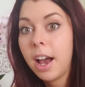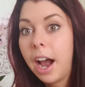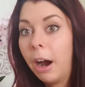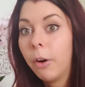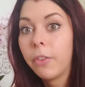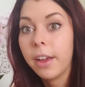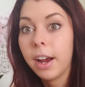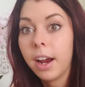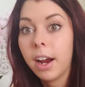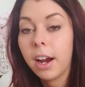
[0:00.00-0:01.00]
out
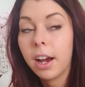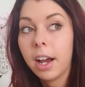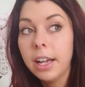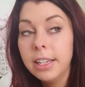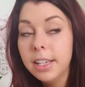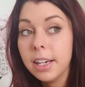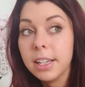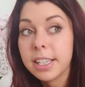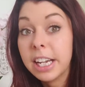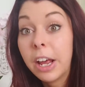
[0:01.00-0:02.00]
there
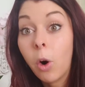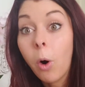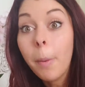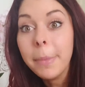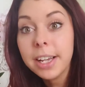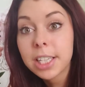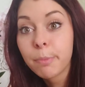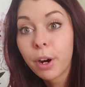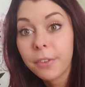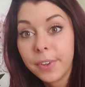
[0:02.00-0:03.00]
ideas, and it all makes
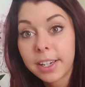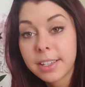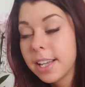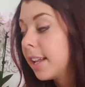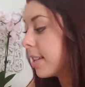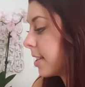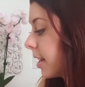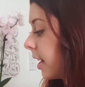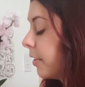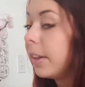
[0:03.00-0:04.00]
perfect sense. And
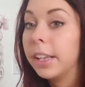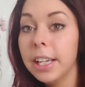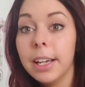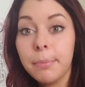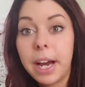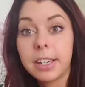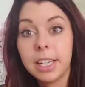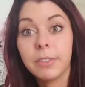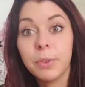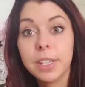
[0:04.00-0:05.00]
then I relate it back to
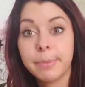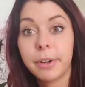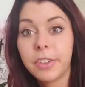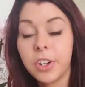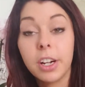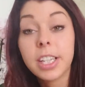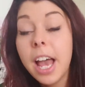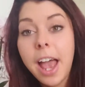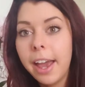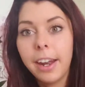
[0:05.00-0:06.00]
everyone's birth charts,
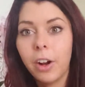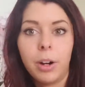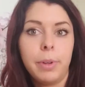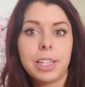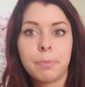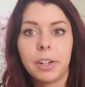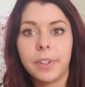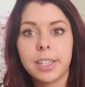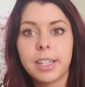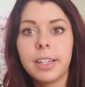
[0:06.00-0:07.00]
and it all makes
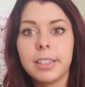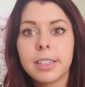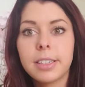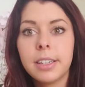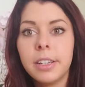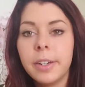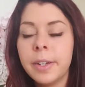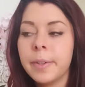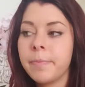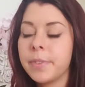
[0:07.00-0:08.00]
perfect sense.
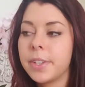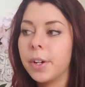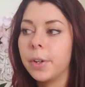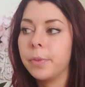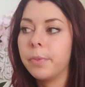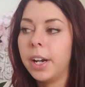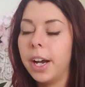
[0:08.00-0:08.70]
So,